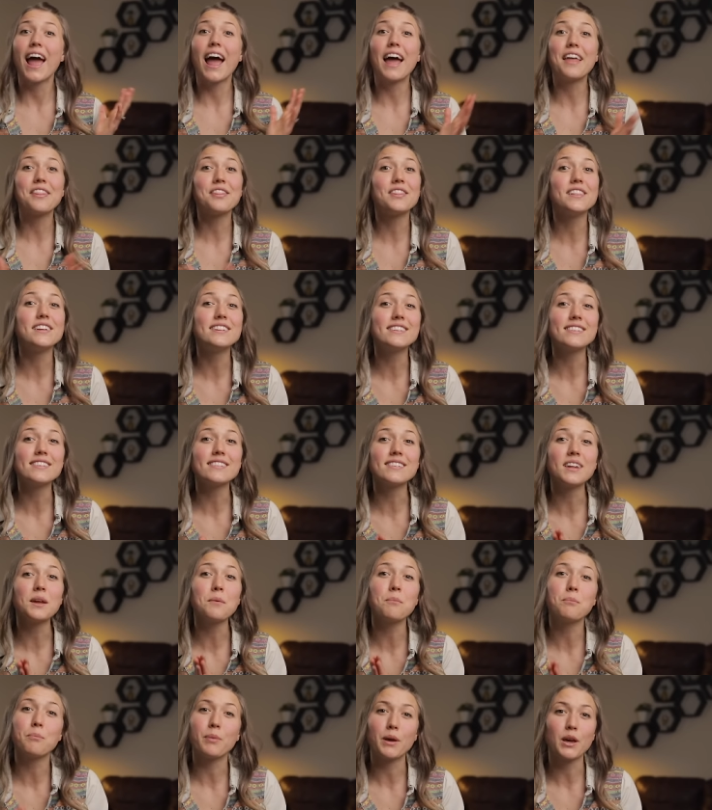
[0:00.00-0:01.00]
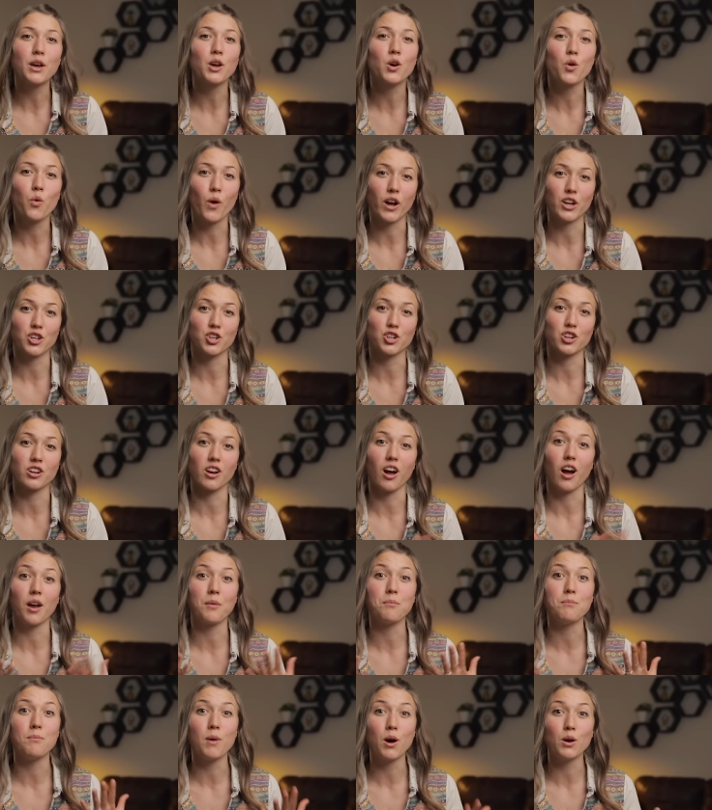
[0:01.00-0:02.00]
And this is a big question
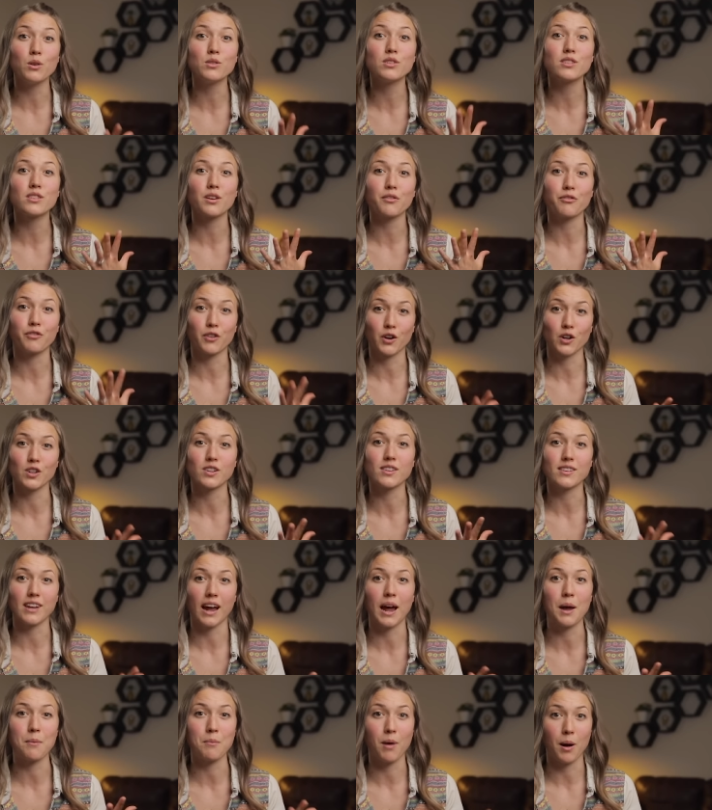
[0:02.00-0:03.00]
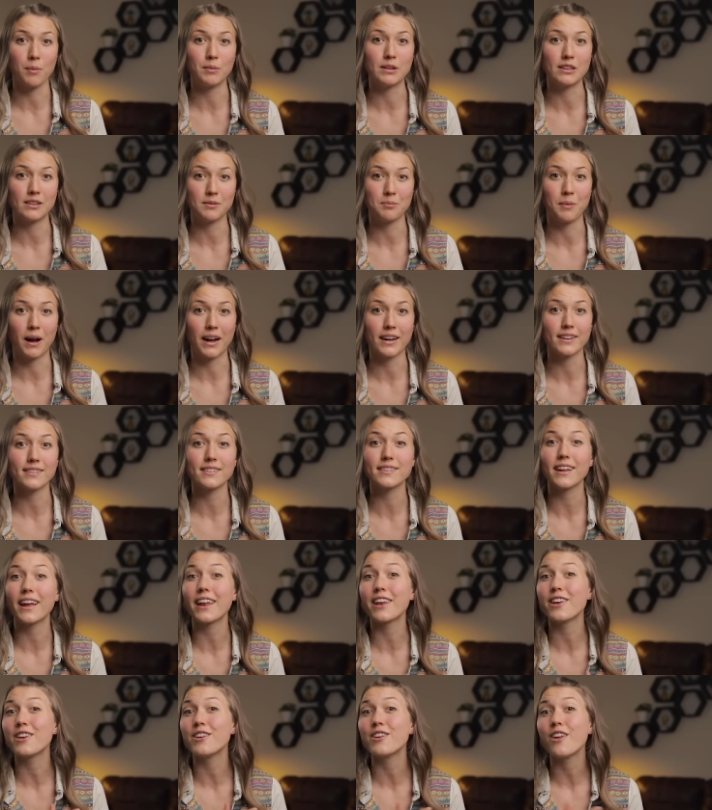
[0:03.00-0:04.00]
on most first time mamas' minds,
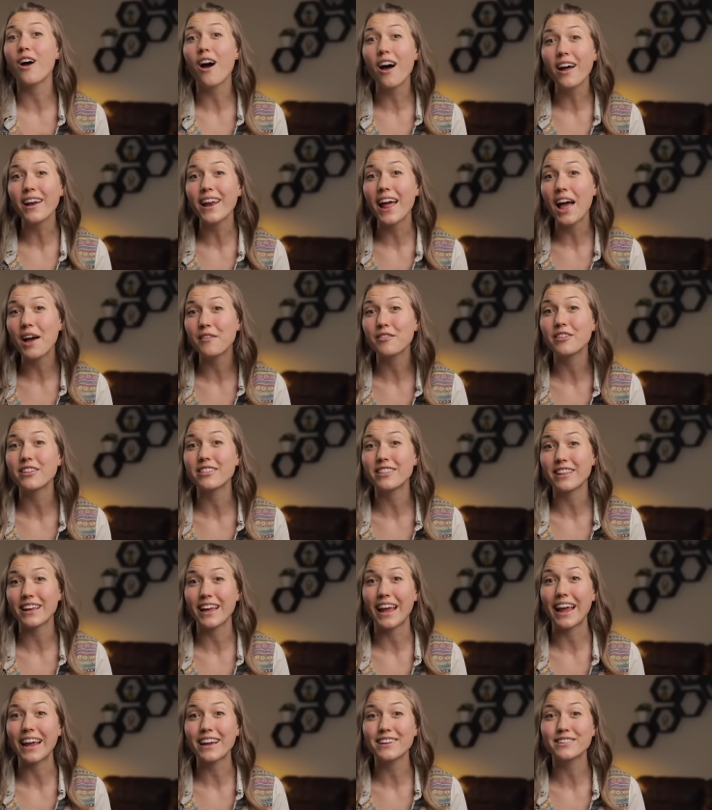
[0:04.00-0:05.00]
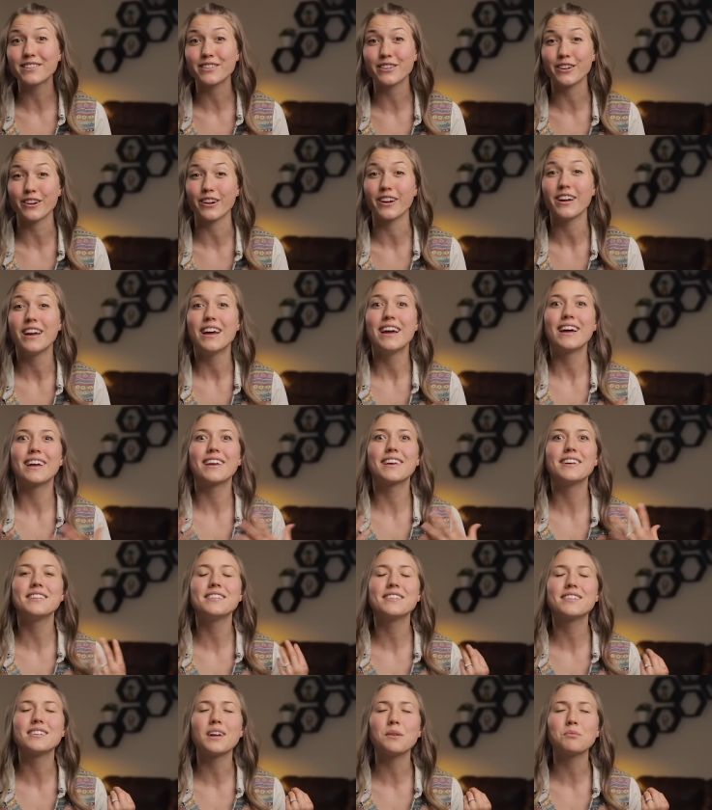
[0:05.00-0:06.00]
and not having the answer
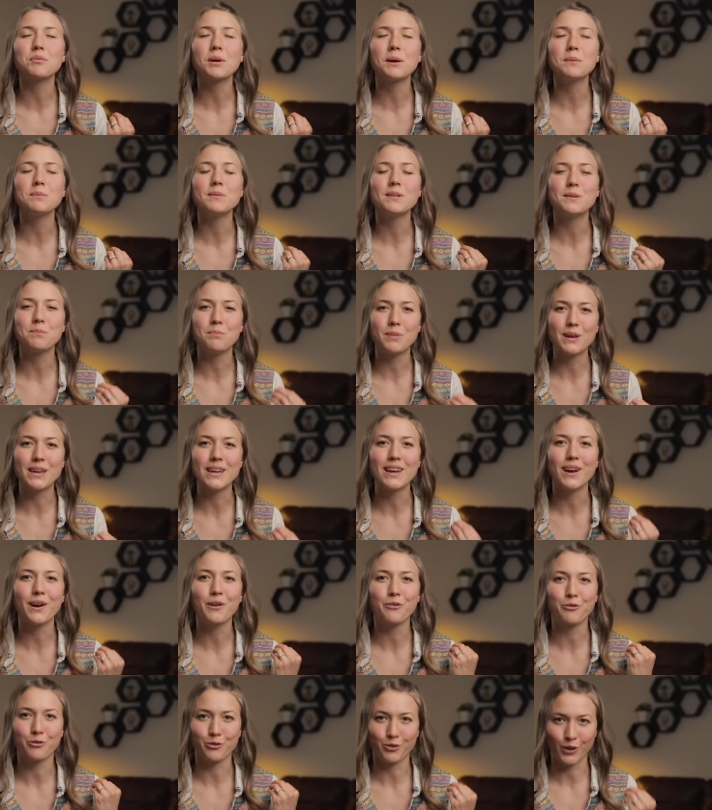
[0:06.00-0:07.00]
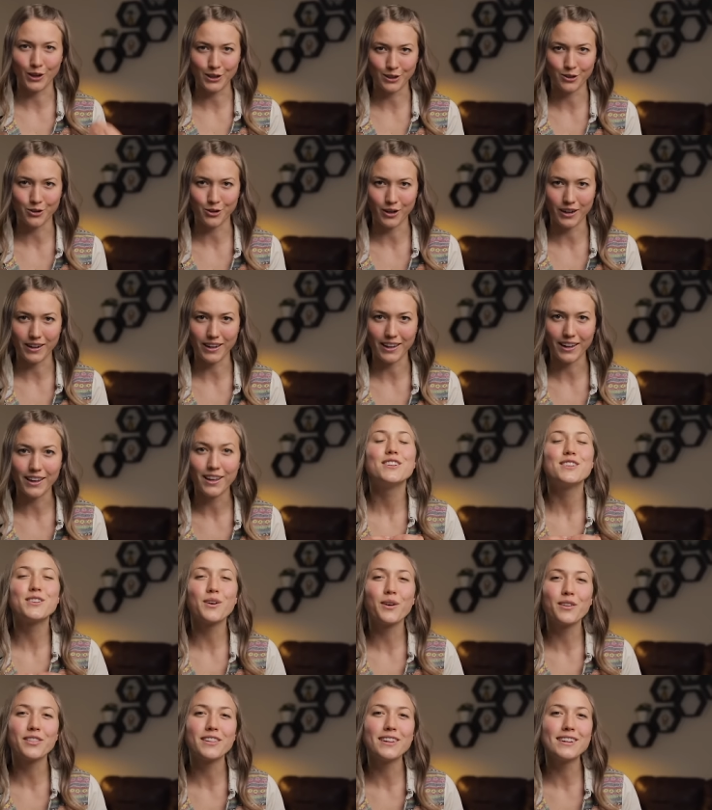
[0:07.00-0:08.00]
can sometimes be frustrating.
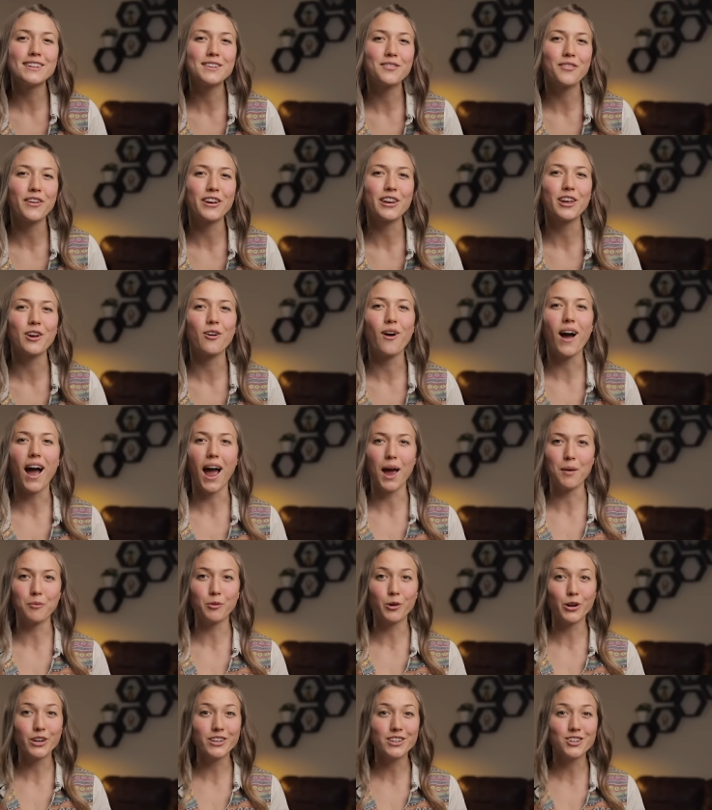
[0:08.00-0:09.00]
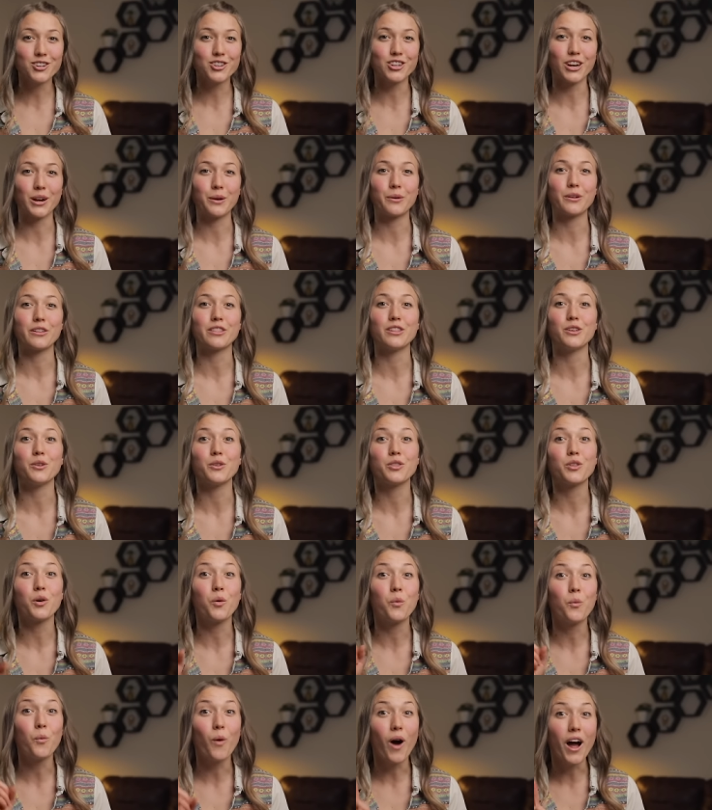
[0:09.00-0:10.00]
So, in this video, I'm going to share with you
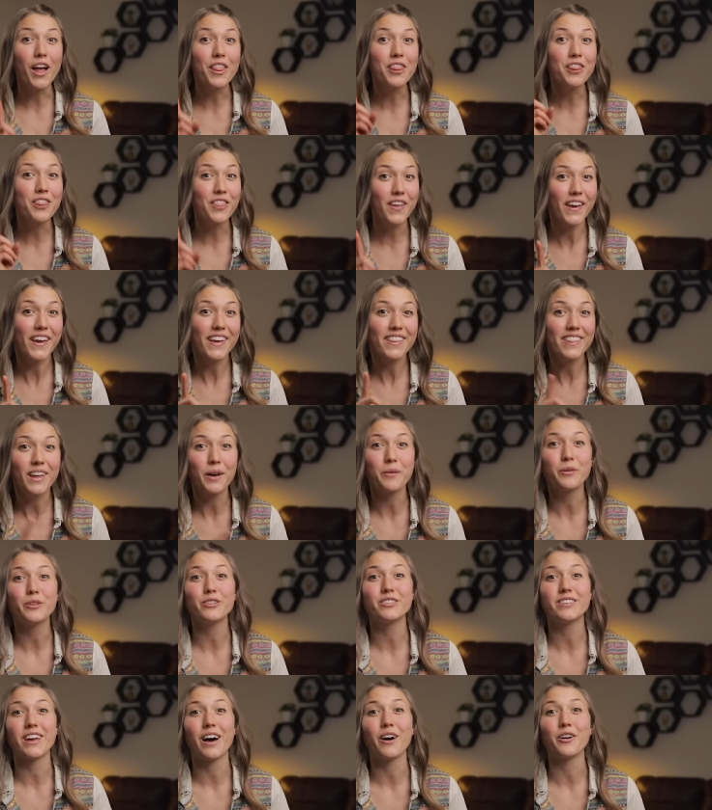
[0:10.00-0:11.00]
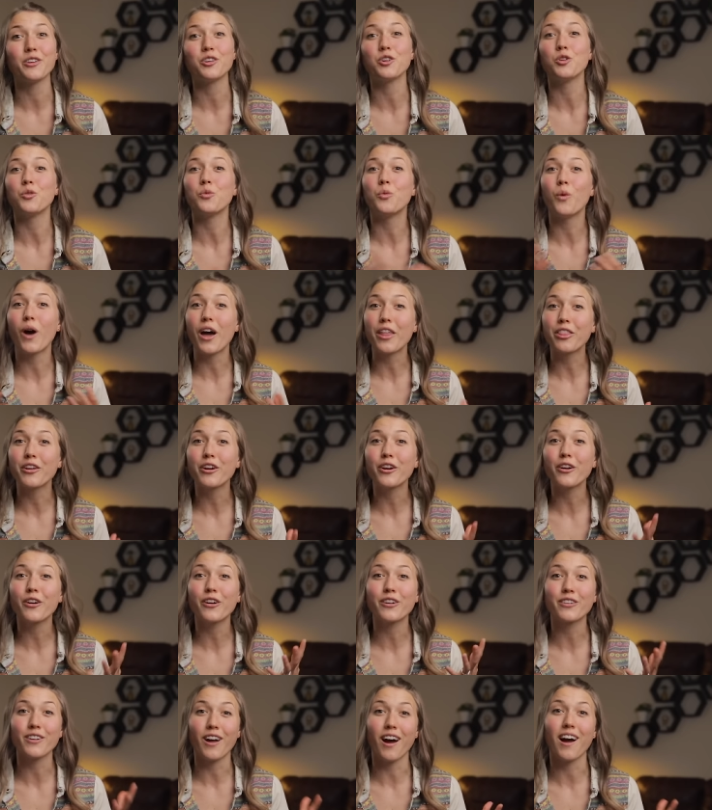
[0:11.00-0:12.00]
the one thing that will tell you whether
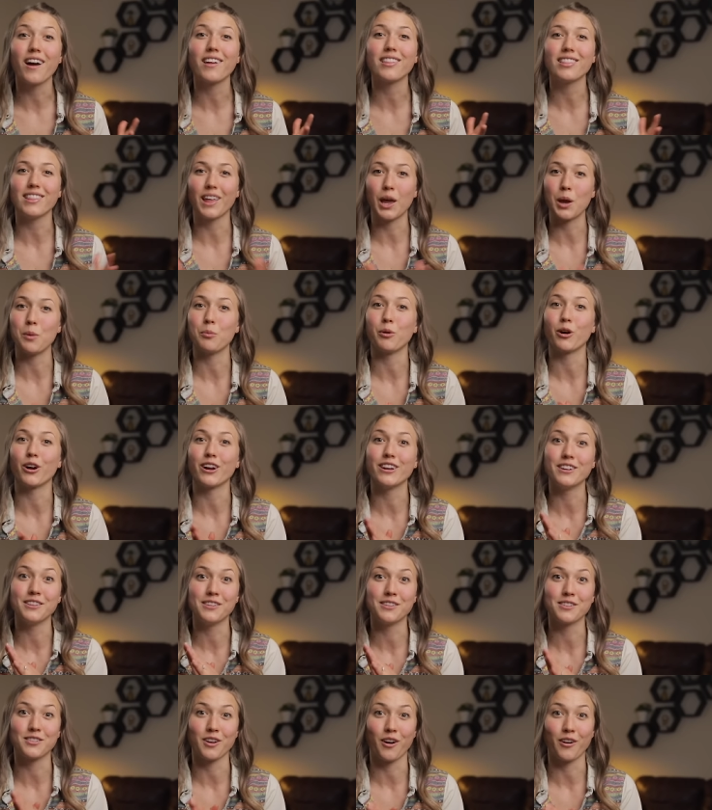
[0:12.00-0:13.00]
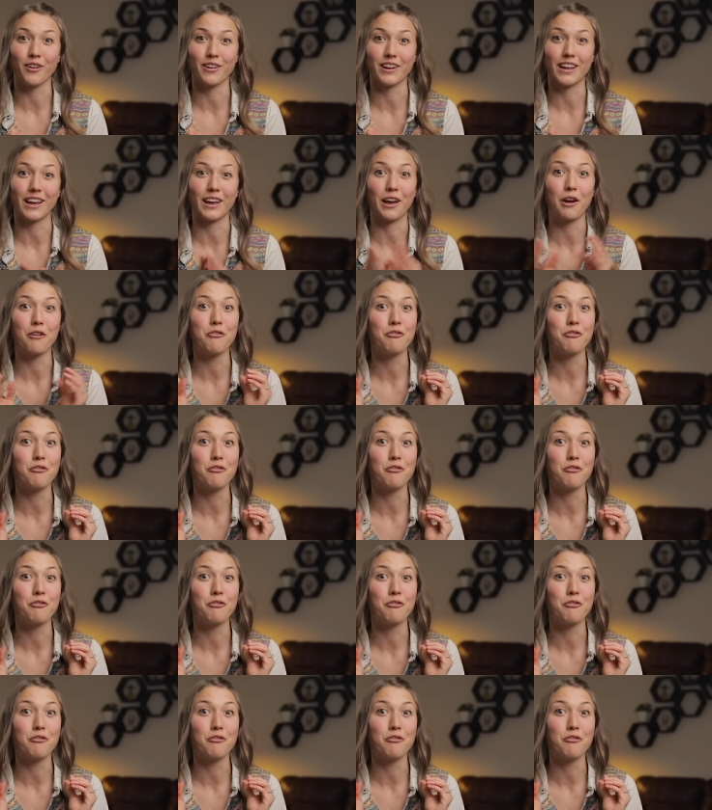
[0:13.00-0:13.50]
or not labor is starting